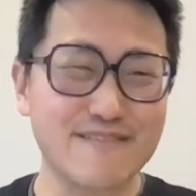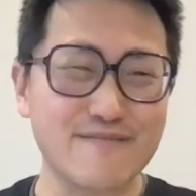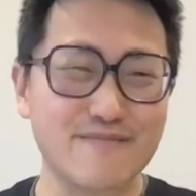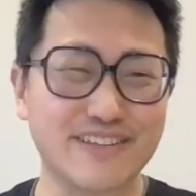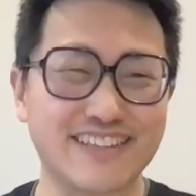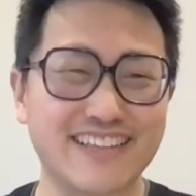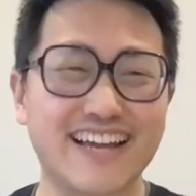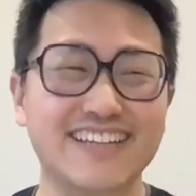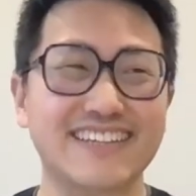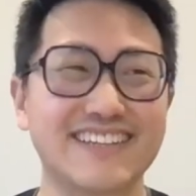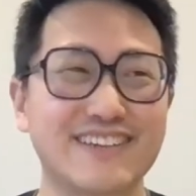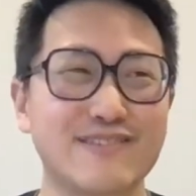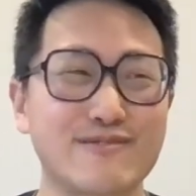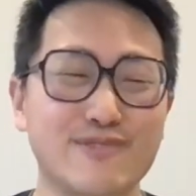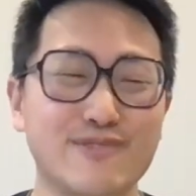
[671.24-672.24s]
But that
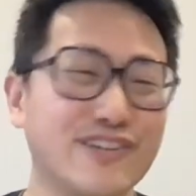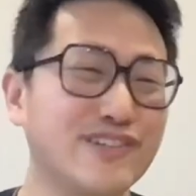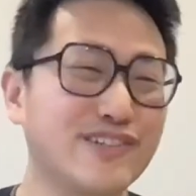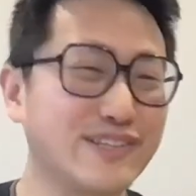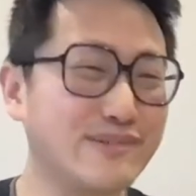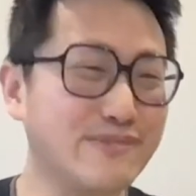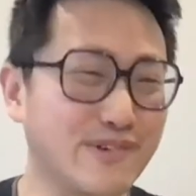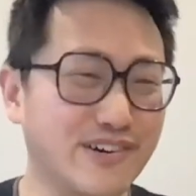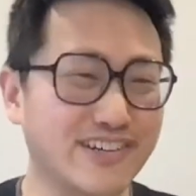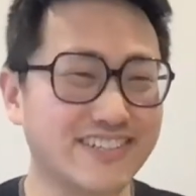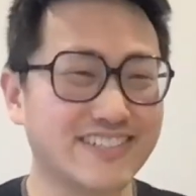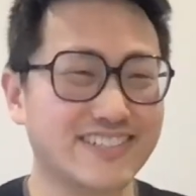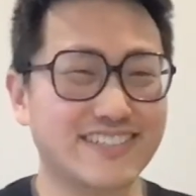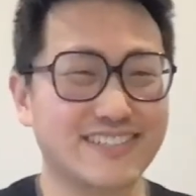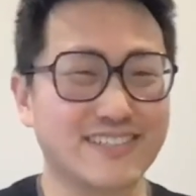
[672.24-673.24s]
really
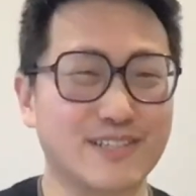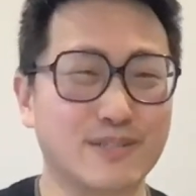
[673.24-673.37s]
works,